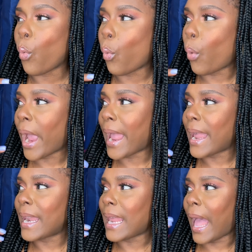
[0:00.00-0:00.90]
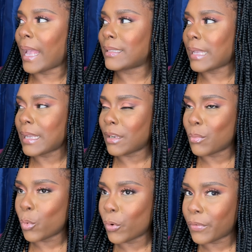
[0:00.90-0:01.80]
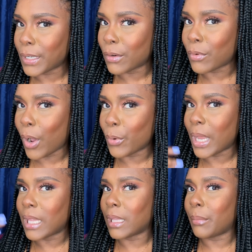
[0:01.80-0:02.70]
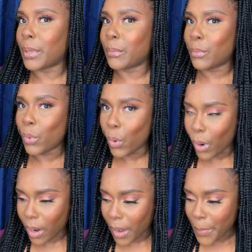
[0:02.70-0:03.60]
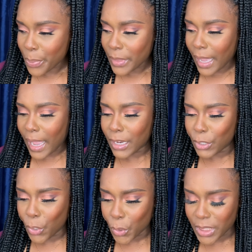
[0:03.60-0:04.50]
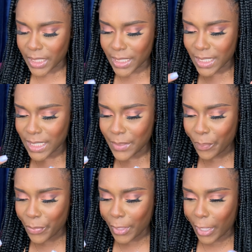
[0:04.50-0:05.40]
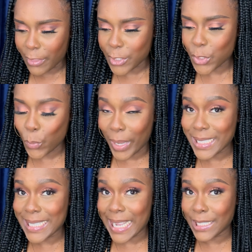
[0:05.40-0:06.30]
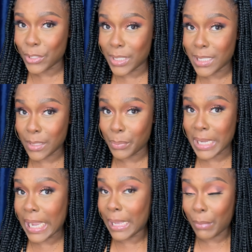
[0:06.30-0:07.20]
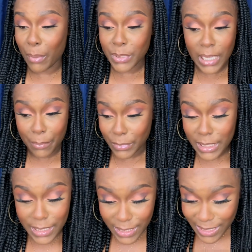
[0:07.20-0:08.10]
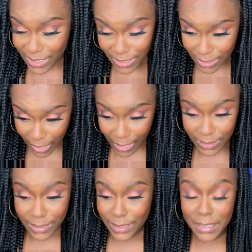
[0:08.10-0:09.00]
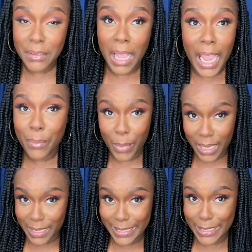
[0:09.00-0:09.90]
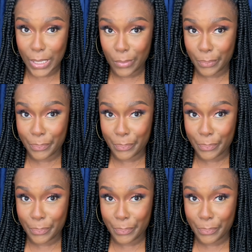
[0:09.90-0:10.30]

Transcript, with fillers: when i started moving around a little bit more i noticed the sweat started to disappear i'm, I'm, I'm this this is not i'm making this up